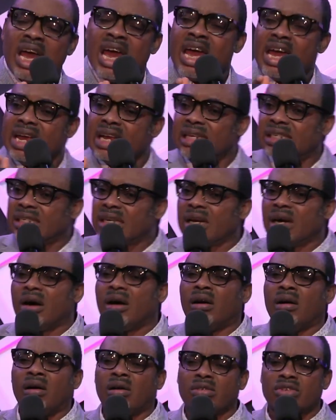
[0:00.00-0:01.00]
is the
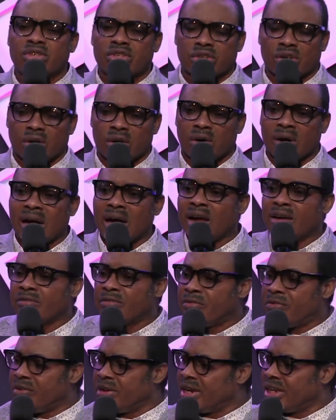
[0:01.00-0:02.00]
author and
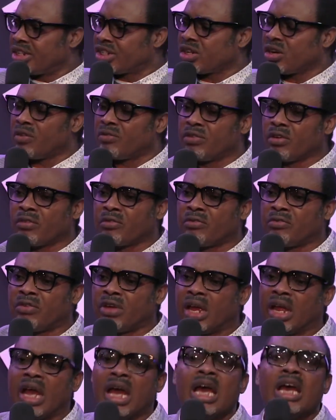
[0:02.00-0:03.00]
finisher of your
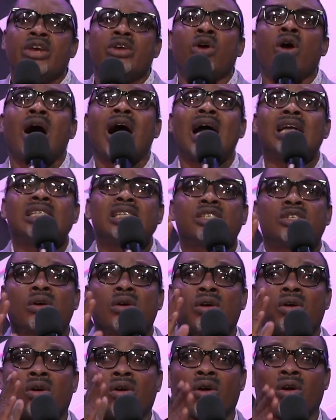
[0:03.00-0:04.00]
faith your heart is on
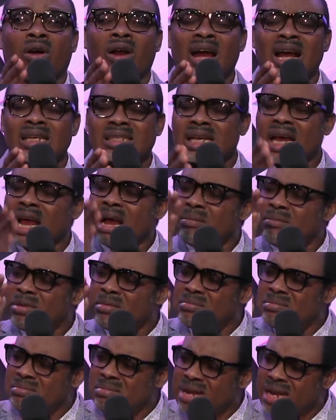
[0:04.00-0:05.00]
christ but
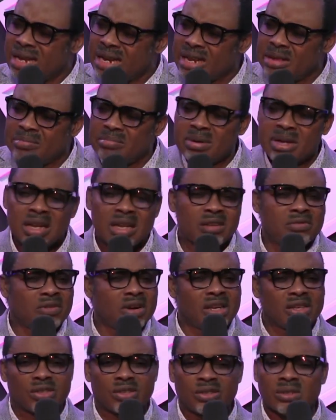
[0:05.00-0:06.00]
many
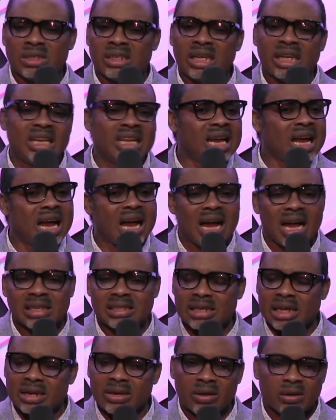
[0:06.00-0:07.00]
believers today their eyes
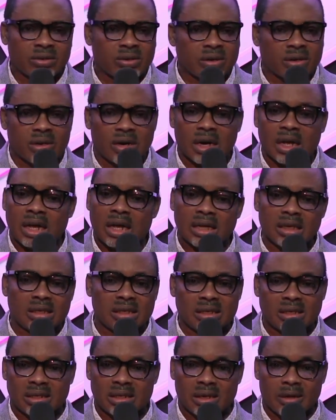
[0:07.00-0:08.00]
are not on
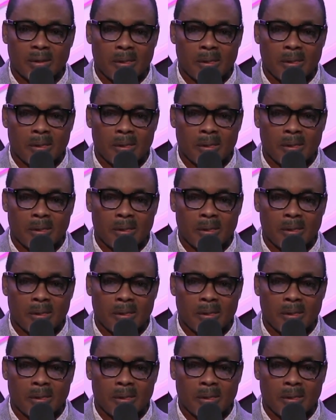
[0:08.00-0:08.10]
christ